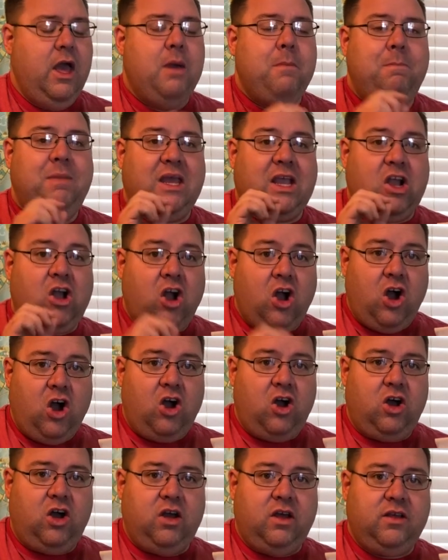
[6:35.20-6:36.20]

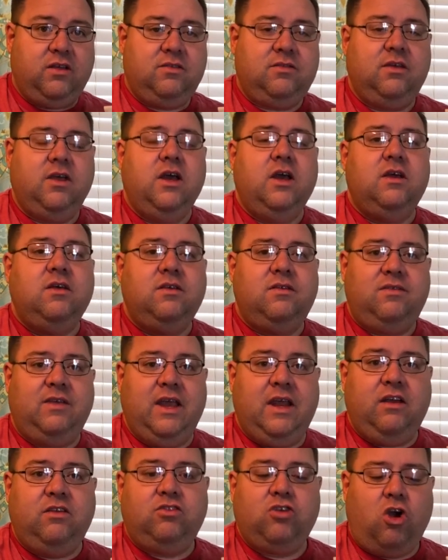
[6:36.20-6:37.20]
because
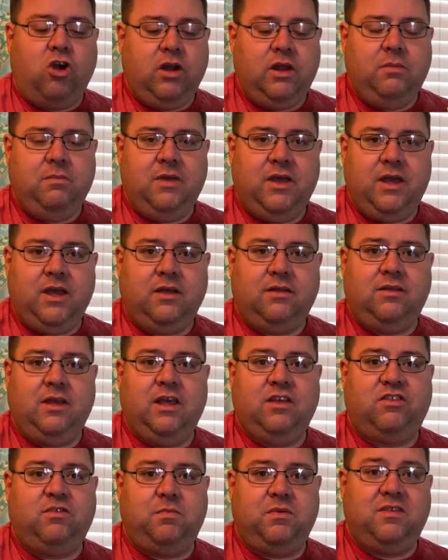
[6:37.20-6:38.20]
seed starting mix
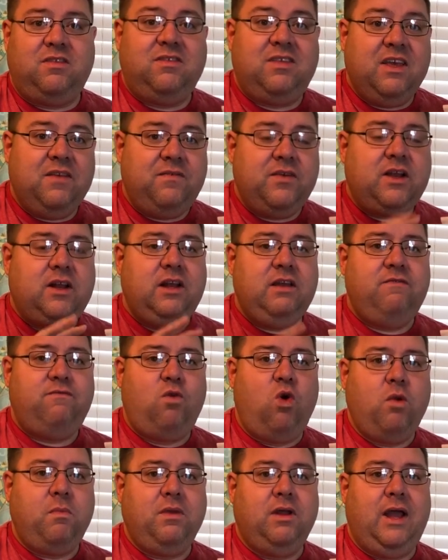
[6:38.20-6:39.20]
is specifically
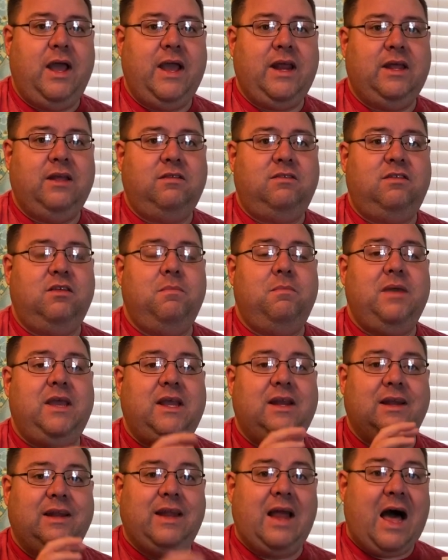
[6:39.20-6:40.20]
formulated to
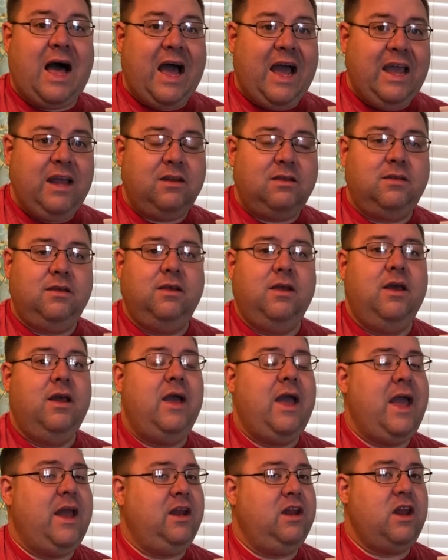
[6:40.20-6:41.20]
be light
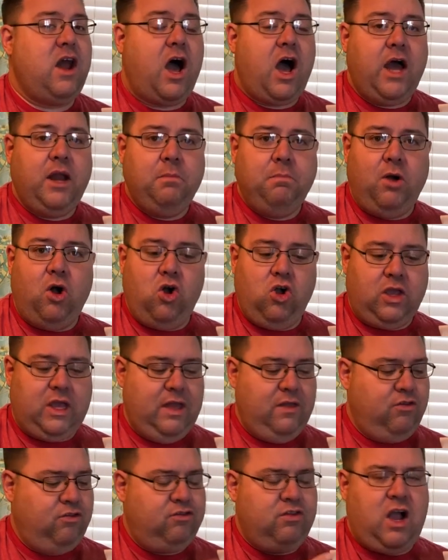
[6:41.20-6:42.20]
and
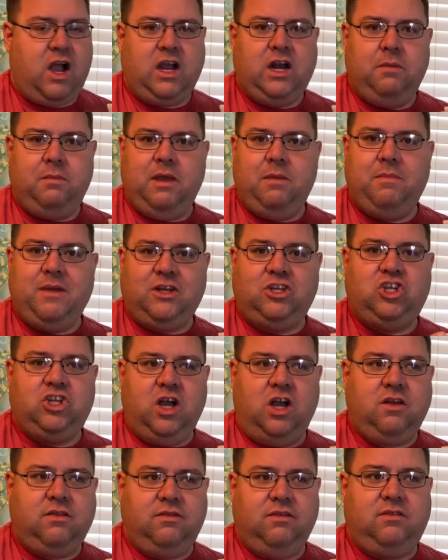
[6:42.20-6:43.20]
non-bulky. There's not going to be big
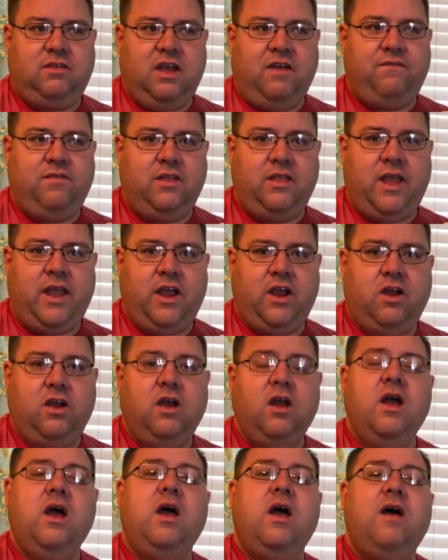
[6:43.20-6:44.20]
chunks of stuff in there
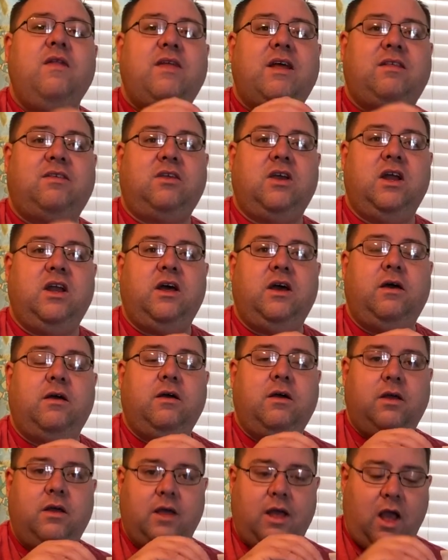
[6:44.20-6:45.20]
that's going to
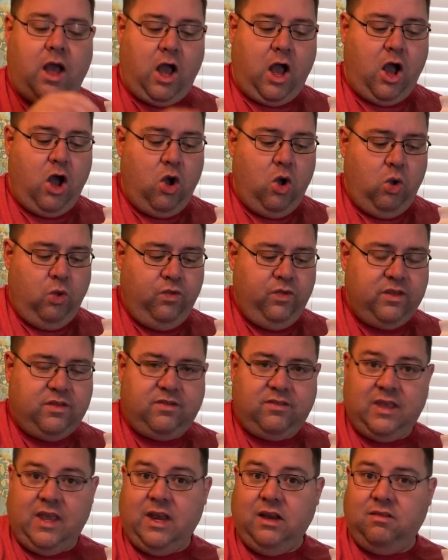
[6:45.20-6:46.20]
hold the
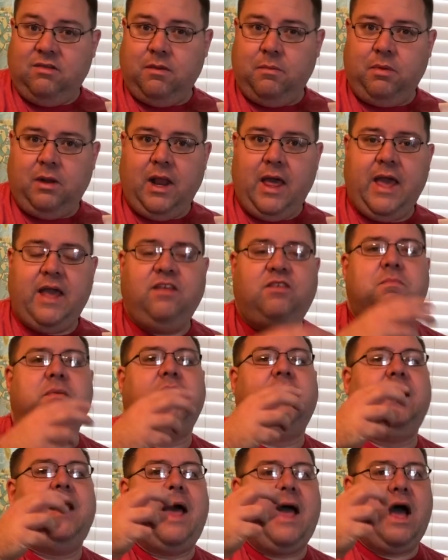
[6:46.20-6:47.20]
seeds in place but
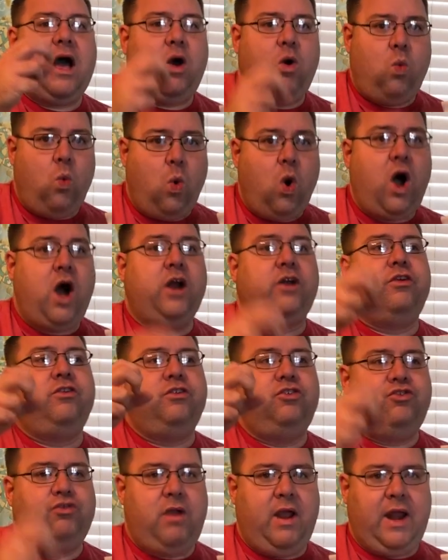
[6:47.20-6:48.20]
allow water to
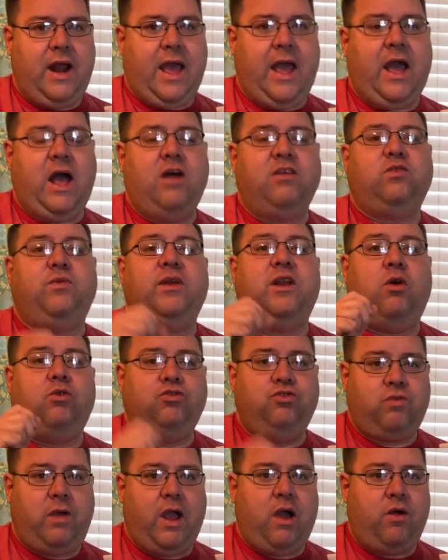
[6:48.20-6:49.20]
drain out so we don't
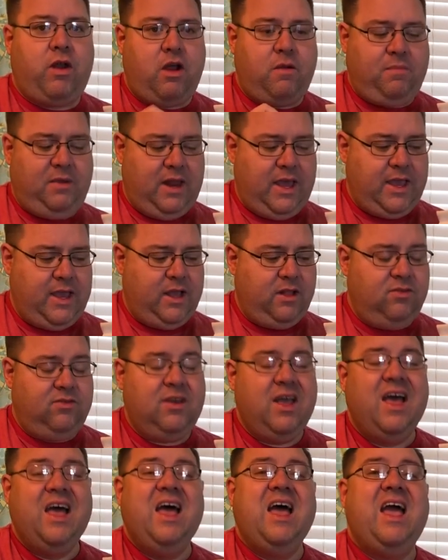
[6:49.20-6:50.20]
drown our plants.
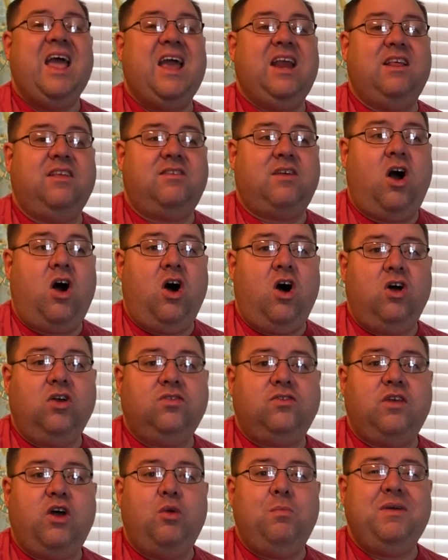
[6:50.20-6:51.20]
It has
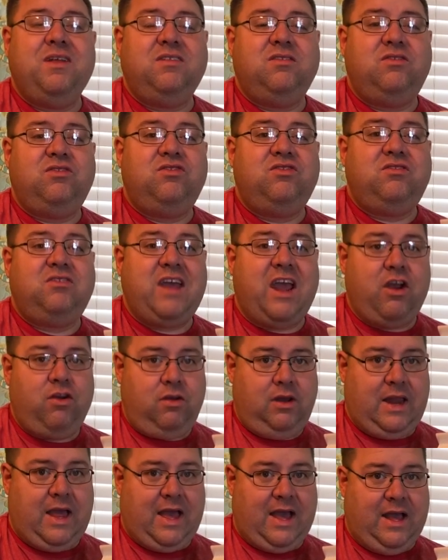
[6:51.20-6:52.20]
also been
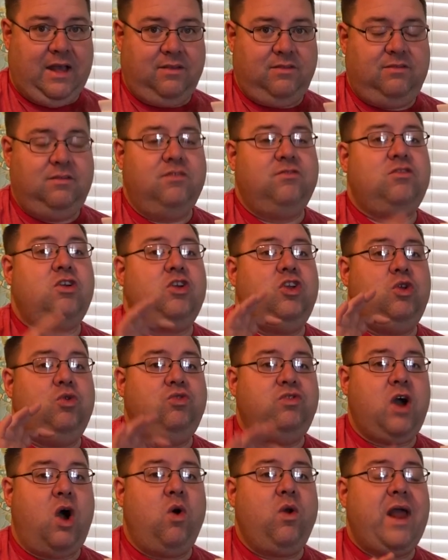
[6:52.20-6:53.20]
sterilized so you
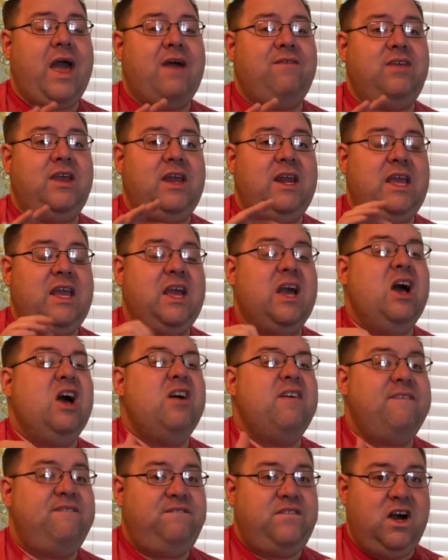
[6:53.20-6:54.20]
don't have any
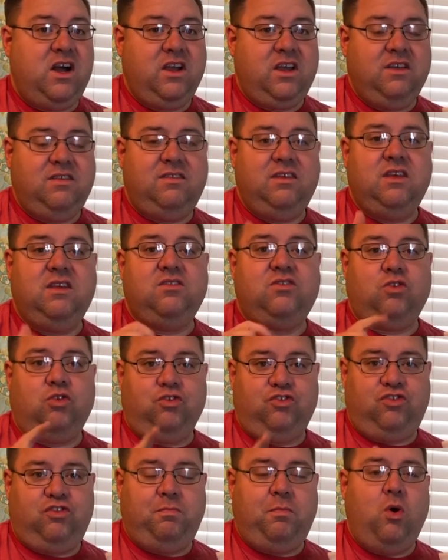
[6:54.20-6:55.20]
funguses or
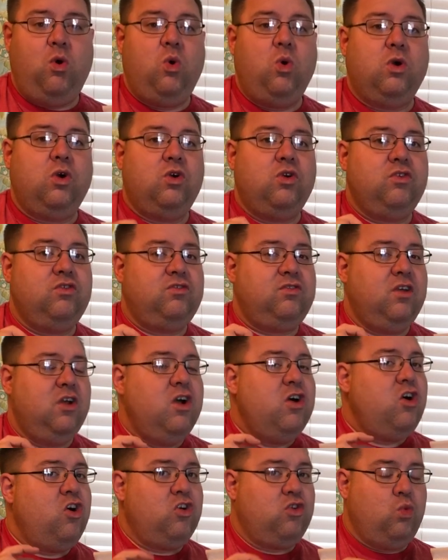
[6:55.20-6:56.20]
spores
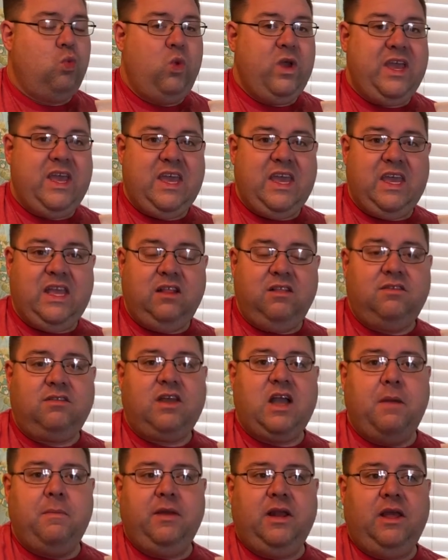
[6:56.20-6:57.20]
or weeds
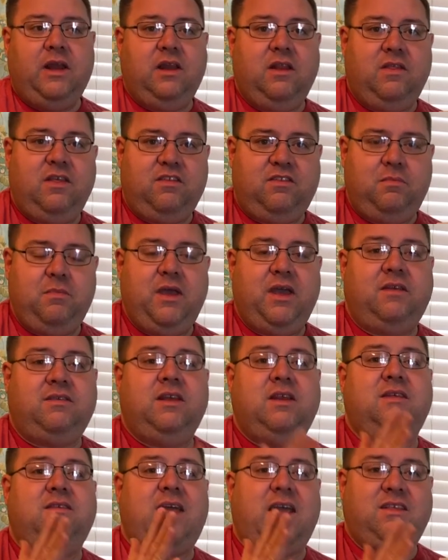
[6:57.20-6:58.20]
coming into this mix.
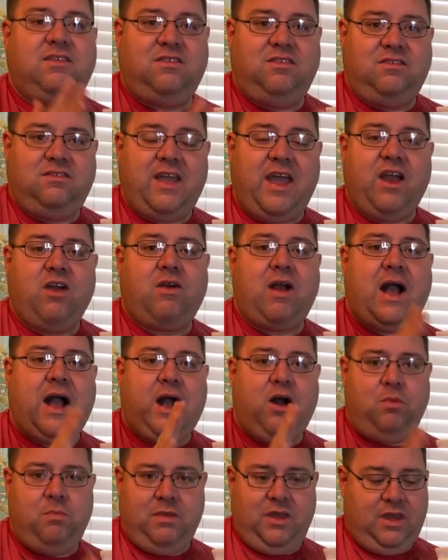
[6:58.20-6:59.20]
It is a
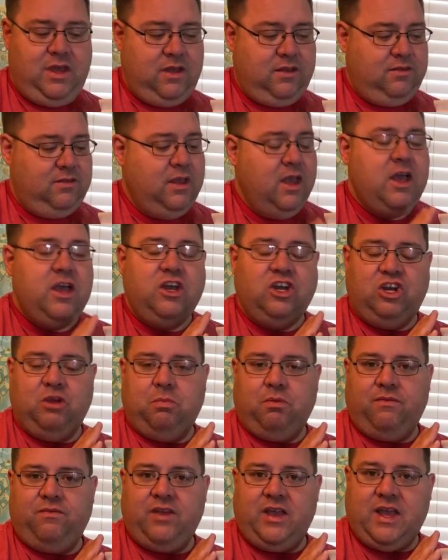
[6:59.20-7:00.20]
sterile mix to
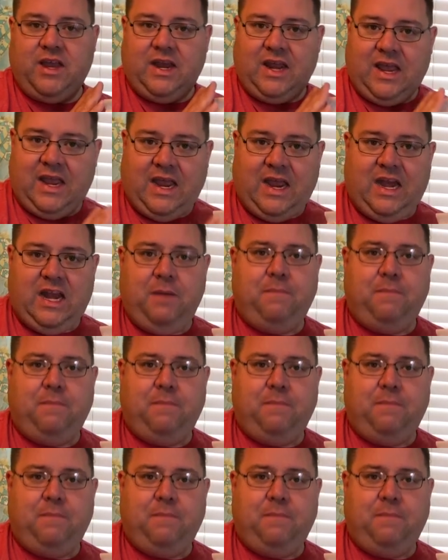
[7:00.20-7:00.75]
prevent any